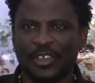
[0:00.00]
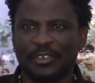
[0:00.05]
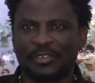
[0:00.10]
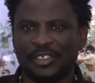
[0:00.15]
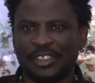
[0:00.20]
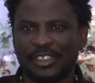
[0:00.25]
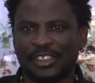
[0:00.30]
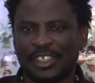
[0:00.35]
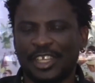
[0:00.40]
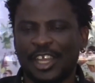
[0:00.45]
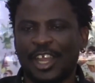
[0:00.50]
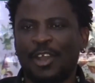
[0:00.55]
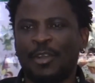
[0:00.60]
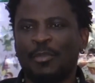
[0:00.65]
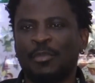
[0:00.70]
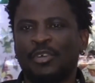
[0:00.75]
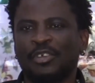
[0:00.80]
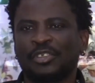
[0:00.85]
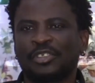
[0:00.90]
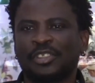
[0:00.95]
FCT how
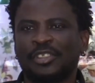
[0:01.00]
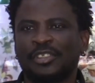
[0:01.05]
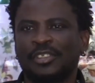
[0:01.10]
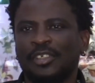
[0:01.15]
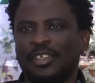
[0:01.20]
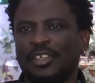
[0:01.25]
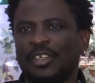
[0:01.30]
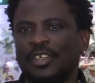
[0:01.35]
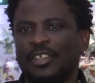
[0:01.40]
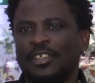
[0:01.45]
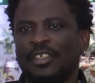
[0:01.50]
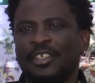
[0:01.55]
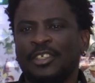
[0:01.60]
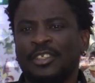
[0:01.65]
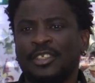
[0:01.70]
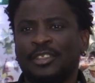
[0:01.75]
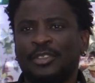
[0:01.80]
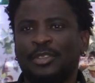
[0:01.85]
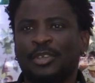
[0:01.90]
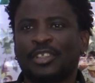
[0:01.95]
much
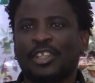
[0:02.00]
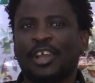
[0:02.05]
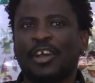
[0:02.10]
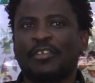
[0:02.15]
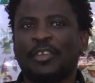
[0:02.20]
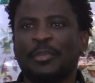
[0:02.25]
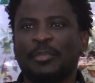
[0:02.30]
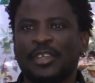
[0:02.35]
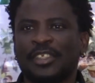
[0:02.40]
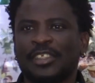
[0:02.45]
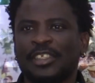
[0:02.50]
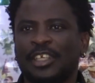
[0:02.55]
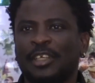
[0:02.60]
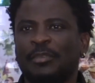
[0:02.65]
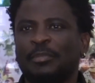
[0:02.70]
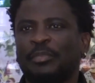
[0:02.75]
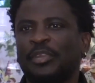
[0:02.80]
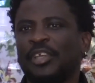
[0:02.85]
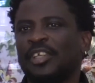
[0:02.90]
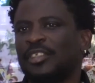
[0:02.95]
the daughter of the
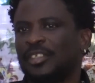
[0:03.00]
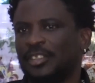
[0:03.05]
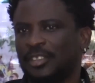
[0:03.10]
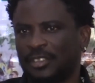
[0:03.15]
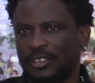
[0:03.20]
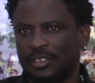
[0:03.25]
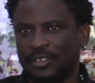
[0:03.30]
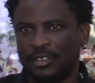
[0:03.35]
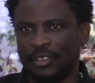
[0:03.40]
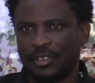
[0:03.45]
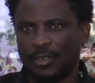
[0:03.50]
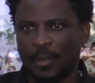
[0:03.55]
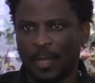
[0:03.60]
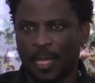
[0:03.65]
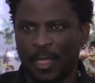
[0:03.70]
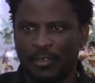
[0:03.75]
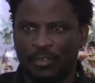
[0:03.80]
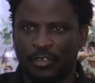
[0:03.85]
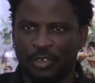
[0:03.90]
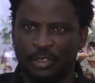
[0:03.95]
president paid
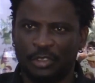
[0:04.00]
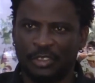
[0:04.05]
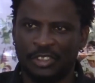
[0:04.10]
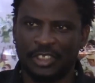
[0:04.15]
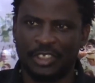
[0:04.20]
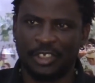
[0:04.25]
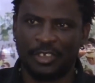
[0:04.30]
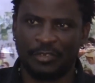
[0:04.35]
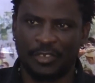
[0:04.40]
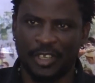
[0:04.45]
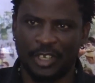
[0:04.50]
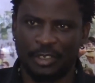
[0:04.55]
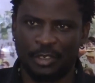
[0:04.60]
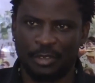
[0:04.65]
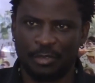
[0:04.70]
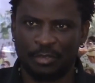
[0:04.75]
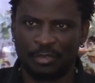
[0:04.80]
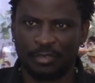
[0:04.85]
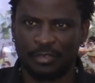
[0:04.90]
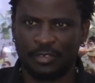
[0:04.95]
for using the
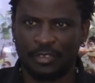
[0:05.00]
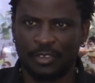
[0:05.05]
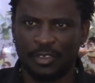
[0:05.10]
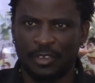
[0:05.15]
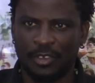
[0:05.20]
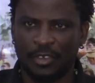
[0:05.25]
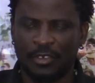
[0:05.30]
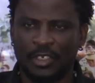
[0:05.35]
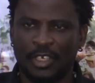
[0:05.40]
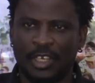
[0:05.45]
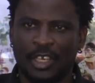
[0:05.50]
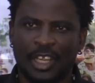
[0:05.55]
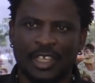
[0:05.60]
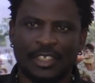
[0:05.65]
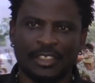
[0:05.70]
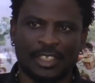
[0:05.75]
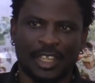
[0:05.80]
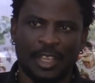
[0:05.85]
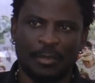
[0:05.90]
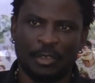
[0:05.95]
venue the
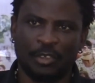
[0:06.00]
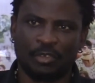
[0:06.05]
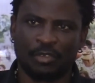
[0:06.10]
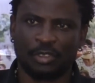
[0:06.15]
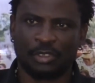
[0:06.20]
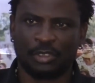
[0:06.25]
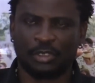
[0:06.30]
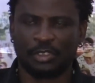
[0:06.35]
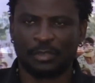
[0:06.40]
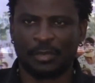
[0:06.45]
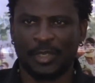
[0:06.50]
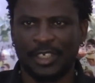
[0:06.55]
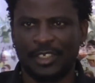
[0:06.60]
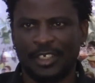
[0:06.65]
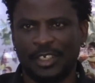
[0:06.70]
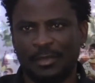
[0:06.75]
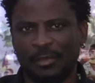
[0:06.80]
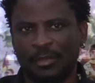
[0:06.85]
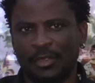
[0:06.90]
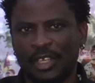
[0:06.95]
last time it was used by
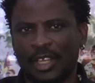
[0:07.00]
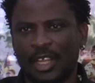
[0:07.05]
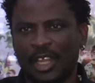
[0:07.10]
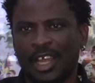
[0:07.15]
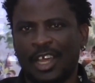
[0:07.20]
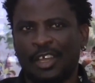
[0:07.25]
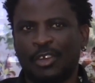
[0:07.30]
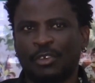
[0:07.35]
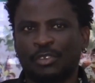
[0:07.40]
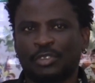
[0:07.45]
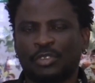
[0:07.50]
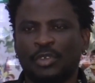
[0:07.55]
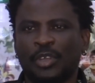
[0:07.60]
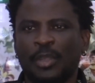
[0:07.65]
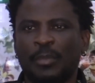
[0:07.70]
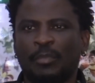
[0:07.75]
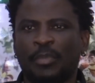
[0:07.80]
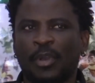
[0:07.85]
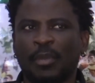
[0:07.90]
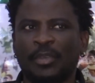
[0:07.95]
them. And also a
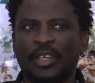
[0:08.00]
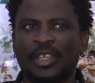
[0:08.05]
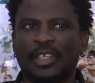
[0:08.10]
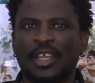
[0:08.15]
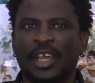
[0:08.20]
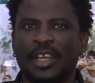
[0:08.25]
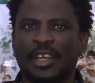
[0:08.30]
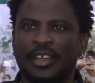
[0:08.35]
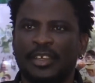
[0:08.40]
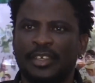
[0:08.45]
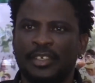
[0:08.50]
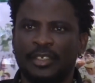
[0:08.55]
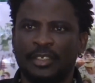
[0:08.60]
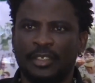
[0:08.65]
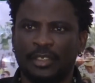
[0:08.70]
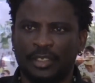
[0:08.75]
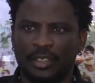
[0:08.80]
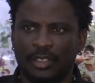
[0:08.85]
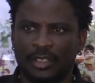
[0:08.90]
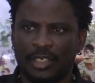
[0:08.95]
public
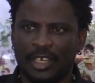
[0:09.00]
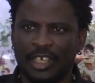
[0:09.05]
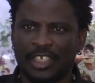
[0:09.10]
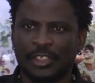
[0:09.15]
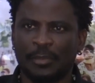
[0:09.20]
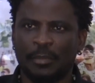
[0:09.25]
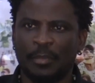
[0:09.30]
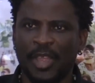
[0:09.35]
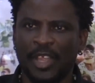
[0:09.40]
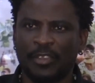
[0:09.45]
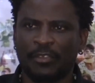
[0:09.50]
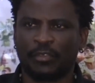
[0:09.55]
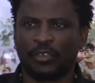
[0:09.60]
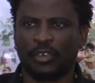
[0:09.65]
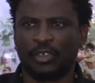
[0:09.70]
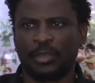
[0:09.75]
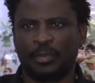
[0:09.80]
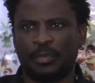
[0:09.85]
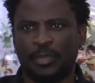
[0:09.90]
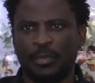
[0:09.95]
gallery that is meant
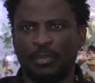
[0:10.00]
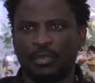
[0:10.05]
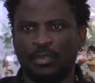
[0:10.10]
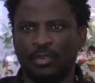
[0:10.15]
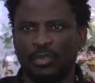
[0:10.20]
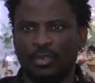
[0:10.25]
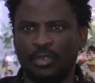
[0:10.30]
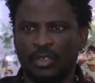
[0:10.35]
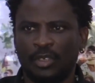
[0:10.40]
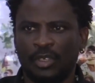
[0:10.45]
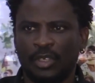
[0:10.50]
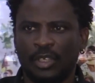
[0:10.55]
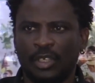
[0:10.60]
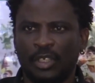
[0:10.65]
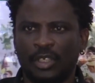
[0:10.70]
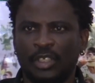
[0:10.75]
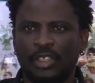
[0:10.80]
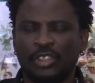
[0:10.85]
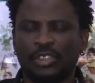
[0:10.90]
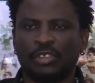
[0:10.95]
for the people
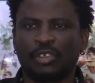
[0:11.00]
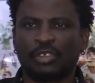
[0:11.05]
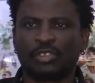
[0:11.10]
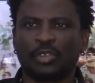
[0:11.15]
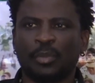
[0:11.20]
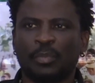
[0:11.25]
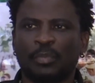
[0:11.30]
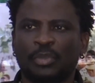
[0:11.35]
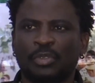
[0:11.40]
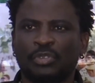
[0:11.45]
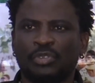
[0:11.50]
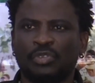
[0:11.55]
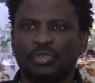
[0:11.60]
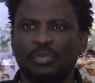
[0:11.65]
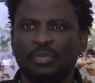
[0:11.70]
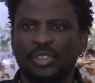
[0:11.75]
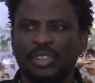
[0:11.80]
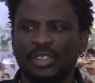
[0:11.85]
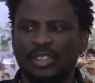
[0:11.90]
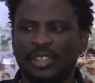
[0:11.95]
is not supposed to
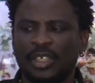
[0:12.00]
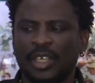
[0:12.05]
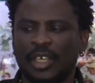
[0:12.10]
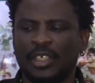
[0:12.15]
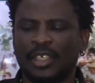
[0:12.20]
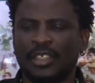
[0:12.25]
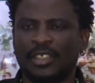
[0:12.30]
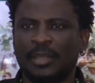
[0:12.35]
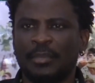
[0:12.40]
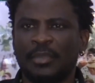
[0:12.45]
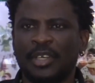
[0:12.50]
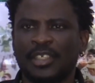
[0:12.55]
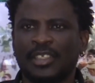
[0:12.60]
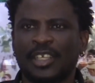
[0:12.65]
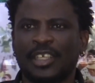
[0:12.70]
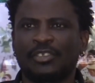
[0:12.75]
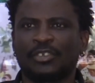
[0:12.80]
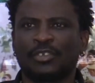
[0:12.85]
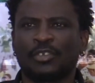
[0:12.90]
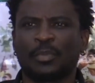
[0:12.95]
be, the minister
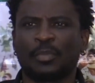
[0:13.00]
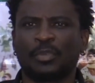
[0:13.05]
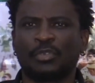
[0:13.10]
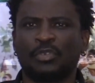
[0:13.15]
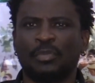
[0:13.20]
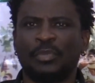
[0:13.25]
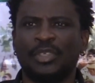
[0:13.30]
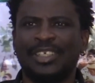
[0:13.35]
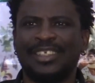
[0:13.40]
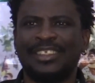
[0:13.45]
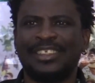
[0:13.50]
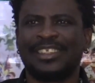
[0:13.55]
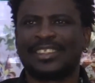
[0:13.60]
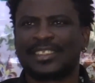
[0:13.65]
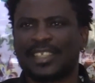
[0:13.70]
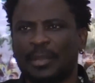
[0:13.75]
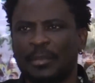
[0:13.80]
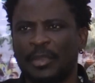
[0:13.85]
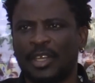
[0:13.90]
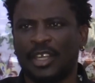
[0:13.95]
is not supposed to be the
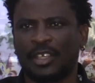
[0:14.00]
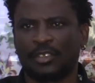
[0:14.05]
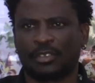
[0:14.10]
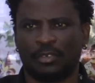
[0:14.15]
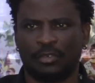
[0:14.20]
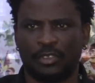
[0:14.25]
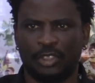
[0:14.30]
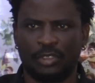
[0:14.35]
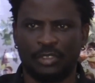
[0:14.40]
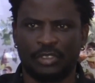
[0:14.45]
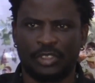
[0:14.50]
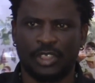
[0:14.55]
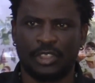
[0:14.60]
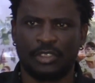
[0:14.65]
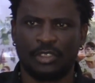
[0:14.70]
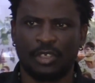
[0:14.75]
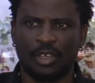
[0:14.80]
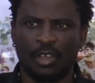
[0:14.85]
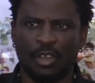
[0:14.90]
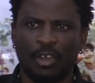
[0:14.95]
determinant of the
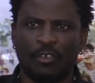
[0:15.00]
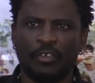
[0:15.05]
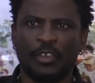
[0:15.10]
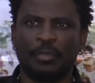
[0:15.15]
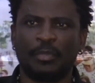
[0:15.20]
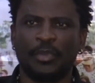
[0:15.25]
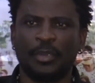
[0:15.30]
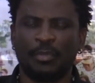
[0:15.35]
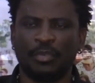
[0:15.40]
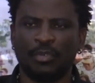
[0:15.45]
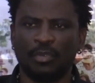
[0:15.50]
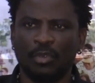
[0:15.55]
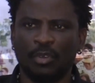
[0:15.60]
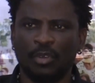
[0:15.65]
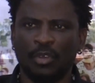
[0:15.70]
usage of the people.